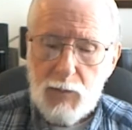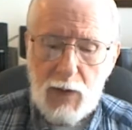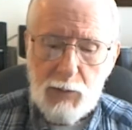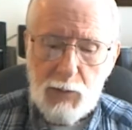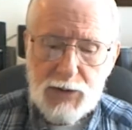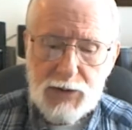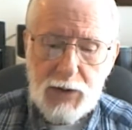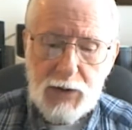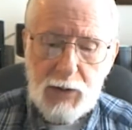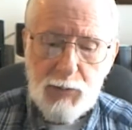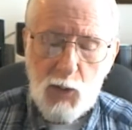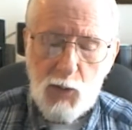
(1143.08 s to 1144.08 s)

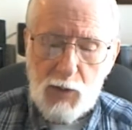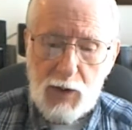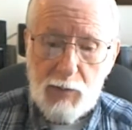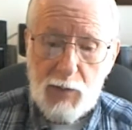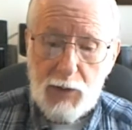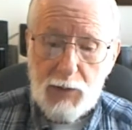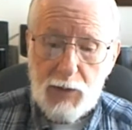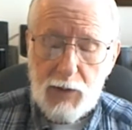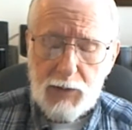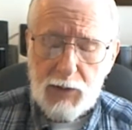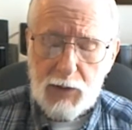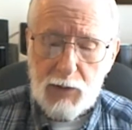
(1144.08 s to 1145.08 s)
study program on
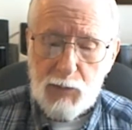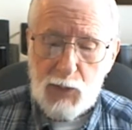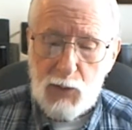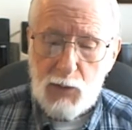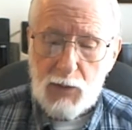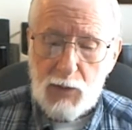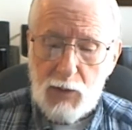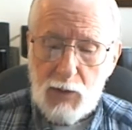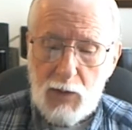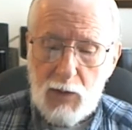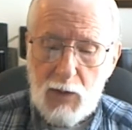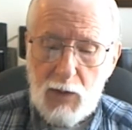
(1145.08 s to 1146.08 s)
the computer
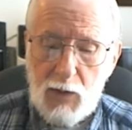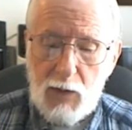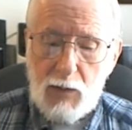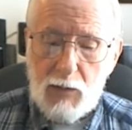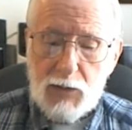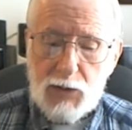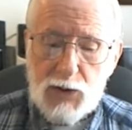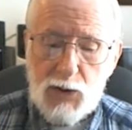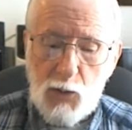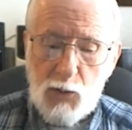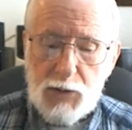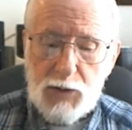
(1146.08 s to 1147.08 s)
that
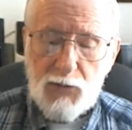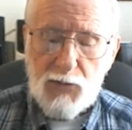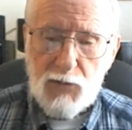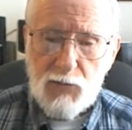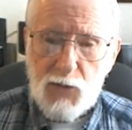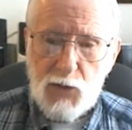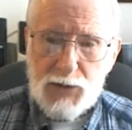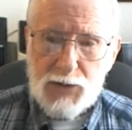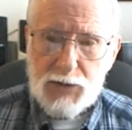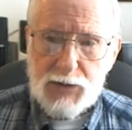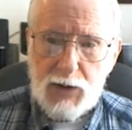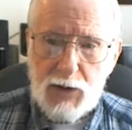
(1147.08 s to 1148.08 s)
show the different
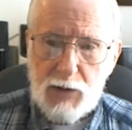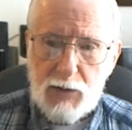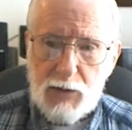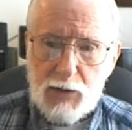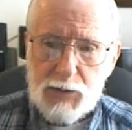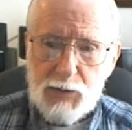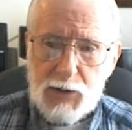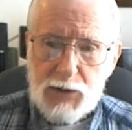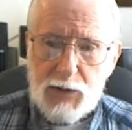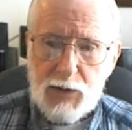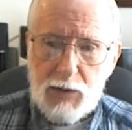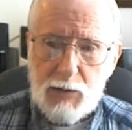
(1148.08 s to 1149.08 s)
verses there,
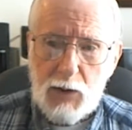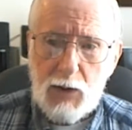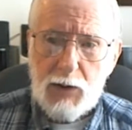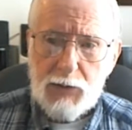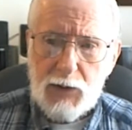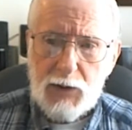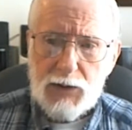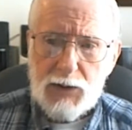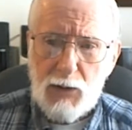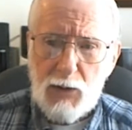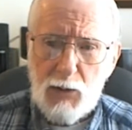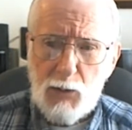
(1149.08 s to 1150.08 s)
especially, well, I think it's
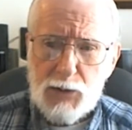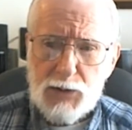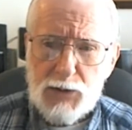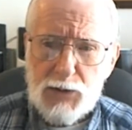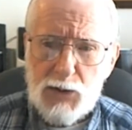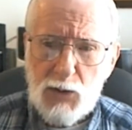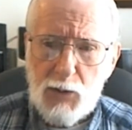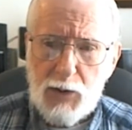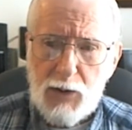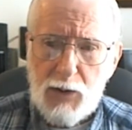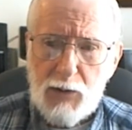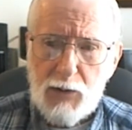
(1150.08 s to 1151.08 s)
all the ones it's
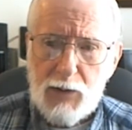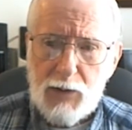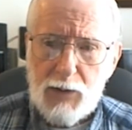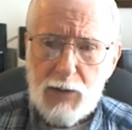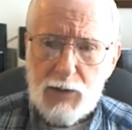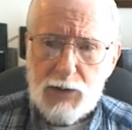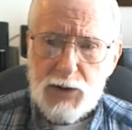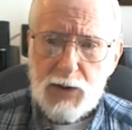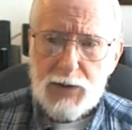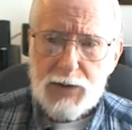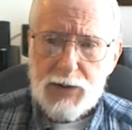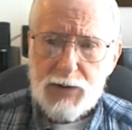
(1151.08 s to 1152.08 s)
showing are in
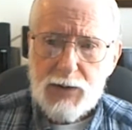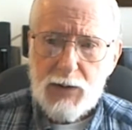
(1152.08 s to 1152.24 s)
Genesis.